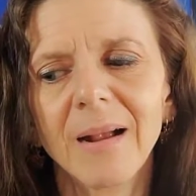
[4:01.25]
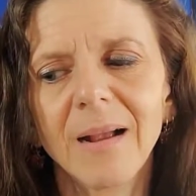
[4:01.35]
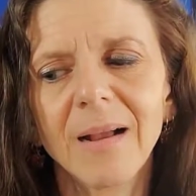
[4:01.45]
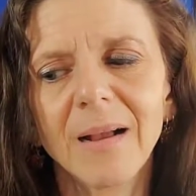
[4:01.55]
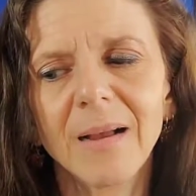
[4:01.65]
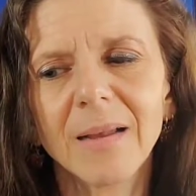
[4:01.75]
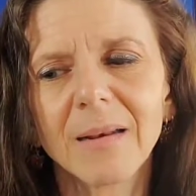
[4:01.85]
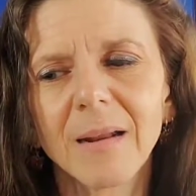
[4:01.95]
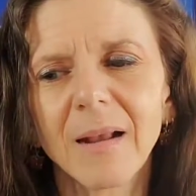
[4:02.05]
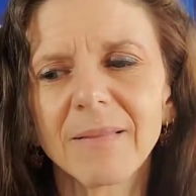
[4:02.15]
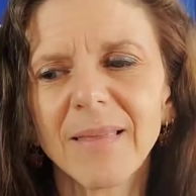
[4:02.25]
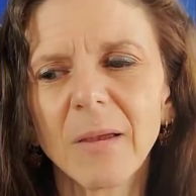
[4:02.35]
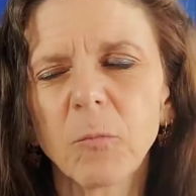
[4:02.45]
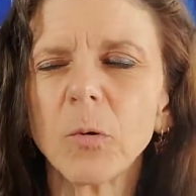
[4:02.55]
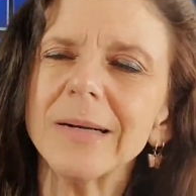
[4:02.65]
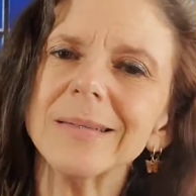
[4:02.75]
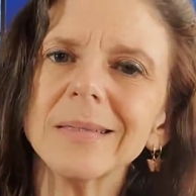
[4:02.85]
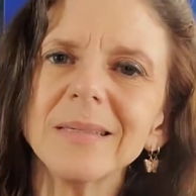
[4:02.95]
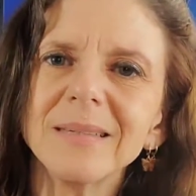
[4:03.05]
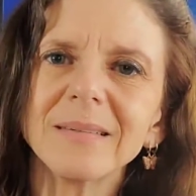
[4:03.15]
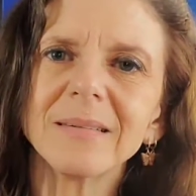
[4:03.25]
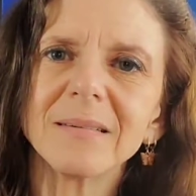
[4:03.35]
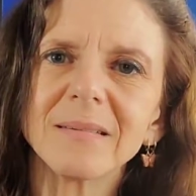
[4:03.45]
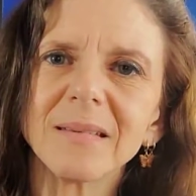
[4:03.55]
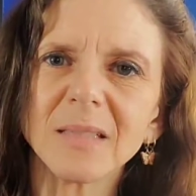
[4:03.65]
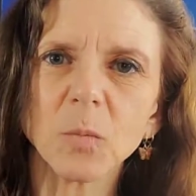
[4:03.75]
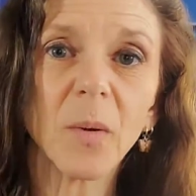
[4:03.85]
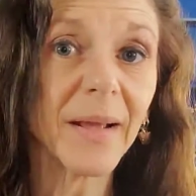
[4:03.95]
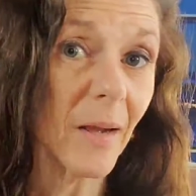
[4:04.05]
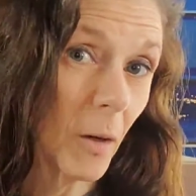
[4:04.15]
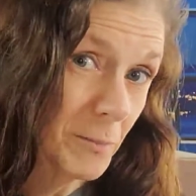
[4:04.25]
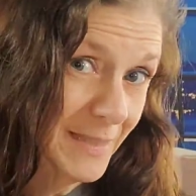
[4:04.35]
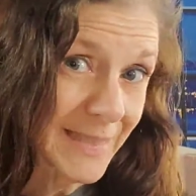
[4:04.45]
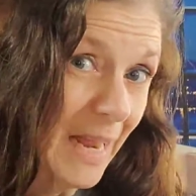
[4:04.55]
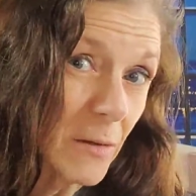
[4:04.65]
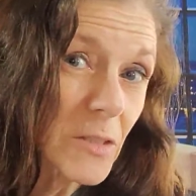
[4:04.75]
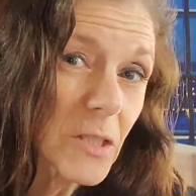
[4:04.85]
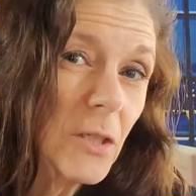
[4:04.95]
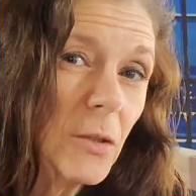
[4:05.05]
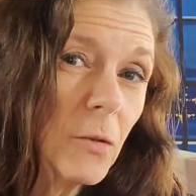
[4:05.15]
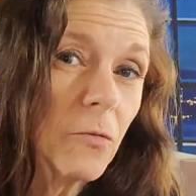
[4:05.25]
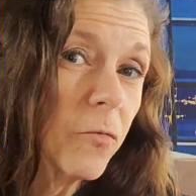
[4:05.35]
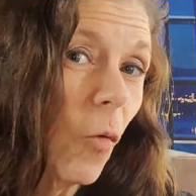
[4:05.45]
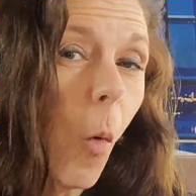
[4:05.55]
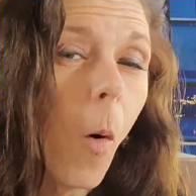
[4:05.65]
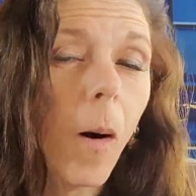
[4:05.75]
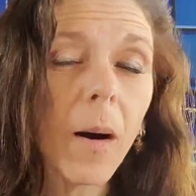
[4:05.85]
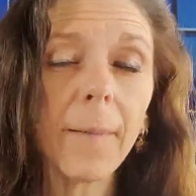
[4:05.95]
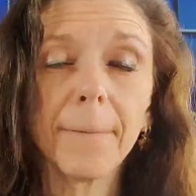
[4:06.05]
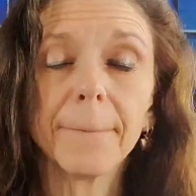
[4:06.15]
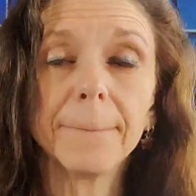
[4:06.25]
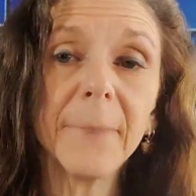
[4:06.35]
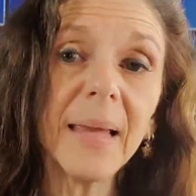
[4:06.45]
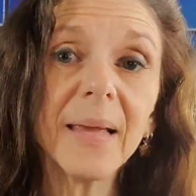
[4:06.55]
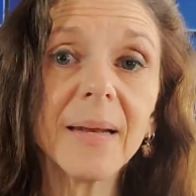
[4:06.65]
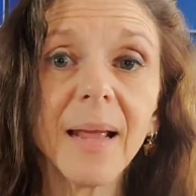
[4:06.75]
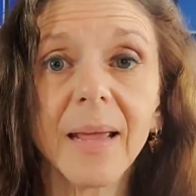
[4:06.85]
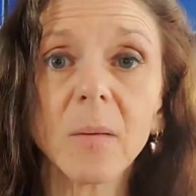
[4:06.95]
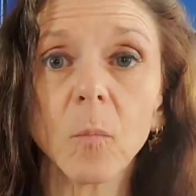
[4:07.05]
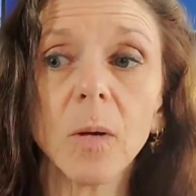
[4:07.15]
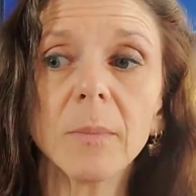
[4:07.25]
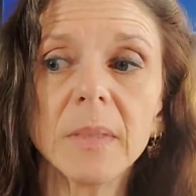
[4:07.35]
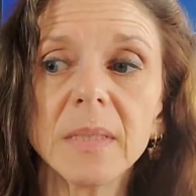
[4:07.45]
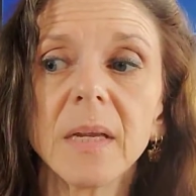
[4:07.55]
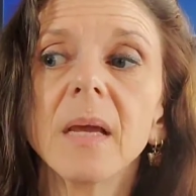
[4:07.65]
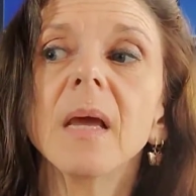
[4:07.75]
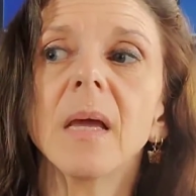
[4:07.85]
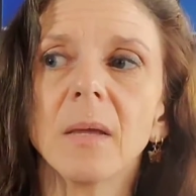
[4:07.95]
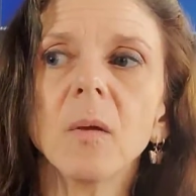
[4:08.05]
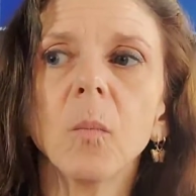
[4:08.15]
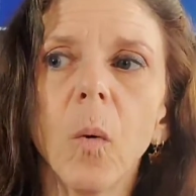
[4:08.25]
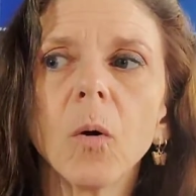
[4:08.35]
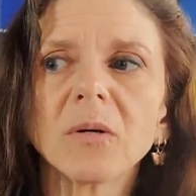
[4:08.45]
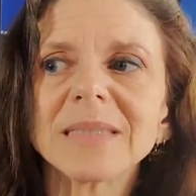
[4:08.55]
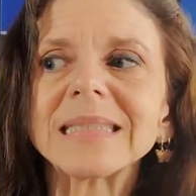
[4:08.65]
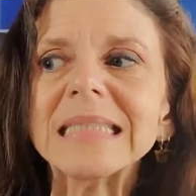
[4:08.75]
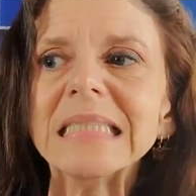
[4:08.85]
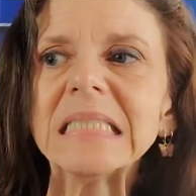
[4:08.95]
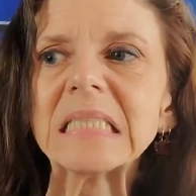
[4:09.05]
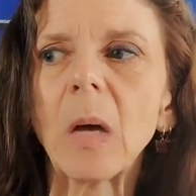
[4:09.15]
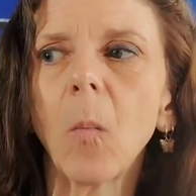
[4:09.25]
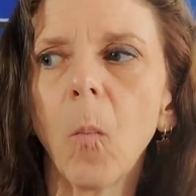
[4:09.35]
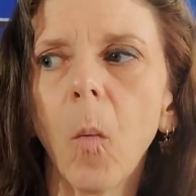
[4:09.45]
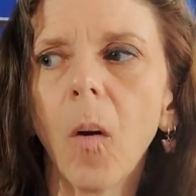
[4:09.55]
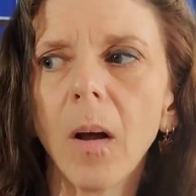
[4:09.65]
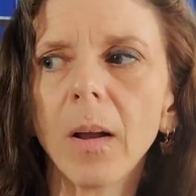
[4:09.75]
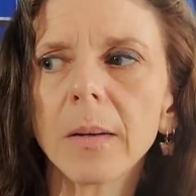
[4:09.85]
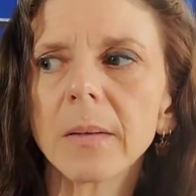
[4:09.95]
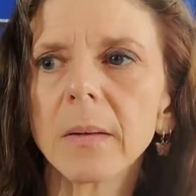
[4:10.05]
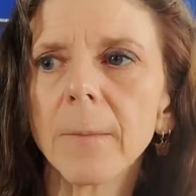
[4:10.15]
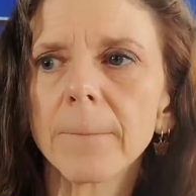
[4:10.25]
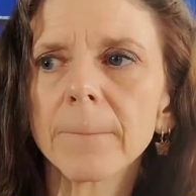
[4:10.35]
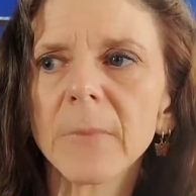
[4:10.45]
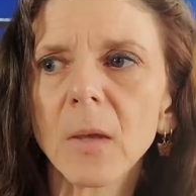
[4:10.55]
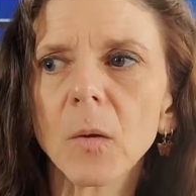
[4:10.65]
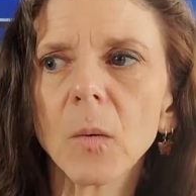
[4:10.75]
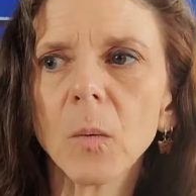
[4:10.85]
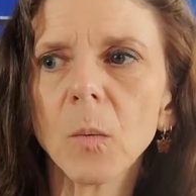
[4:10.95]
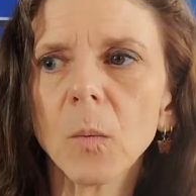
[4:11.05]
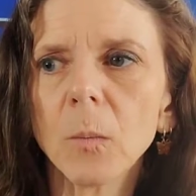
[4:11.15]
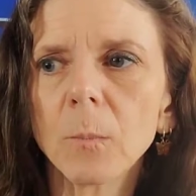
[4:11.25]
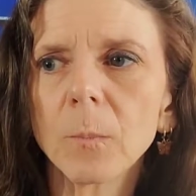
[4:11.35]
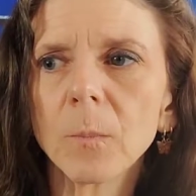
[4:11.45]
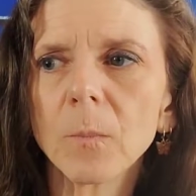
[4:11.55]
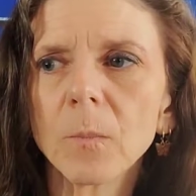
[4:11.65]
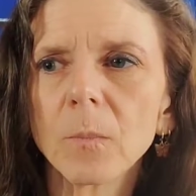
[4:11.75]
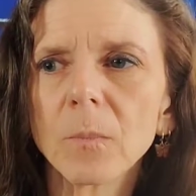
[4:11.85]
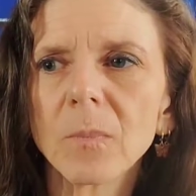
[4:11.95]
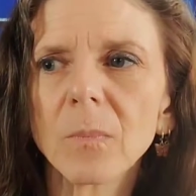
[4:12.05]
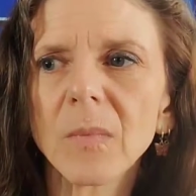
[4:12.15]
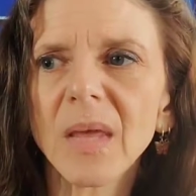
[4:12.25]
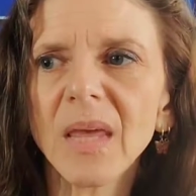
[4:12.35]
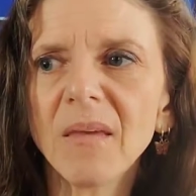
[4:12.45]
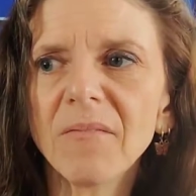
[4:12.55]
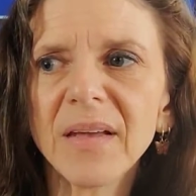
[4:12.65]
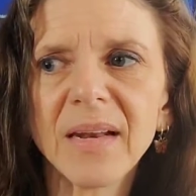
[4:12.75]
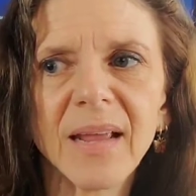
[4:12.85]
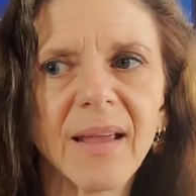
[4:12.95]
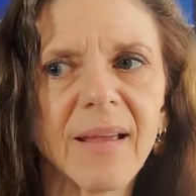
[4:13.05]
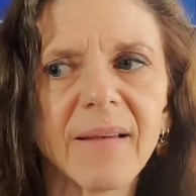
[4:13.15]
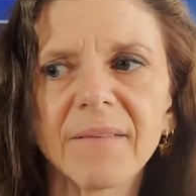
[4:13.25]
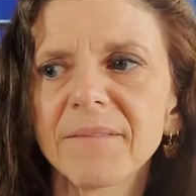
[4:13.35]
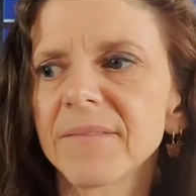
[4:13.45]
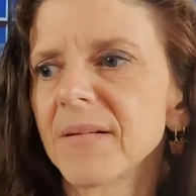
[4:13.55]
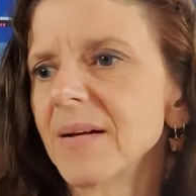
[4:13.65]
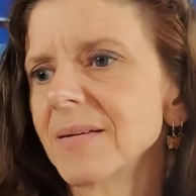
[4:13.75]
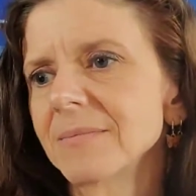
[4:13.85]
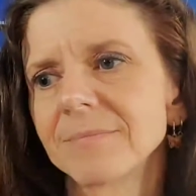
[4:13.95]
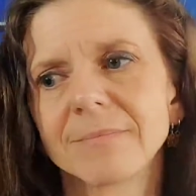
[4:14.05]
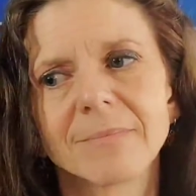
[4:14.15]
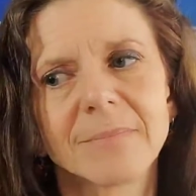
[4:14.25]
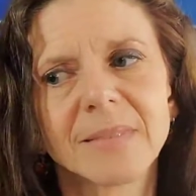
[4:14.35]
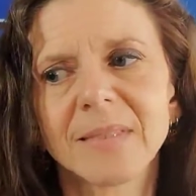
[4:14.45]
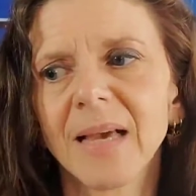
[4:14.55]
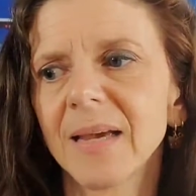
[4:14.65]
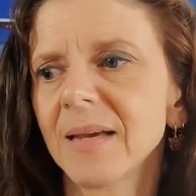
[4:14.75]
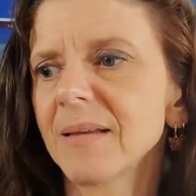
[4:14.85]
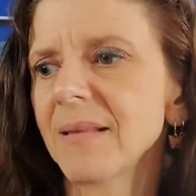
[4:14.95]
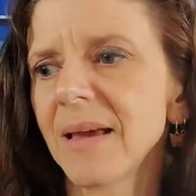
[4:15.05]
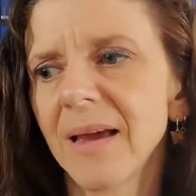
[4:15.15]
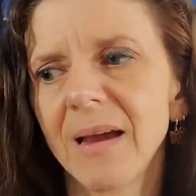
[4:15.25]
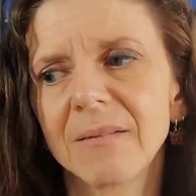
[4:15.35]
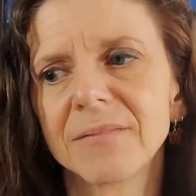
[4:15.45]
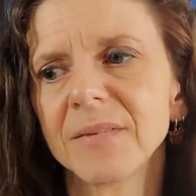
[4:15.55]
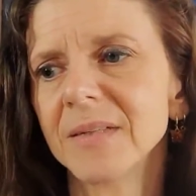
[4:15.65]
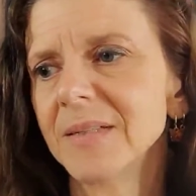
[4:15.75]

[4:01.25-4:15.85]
And I think really that's what it comes down to for men and women. You want to see someone who, even if, say, they have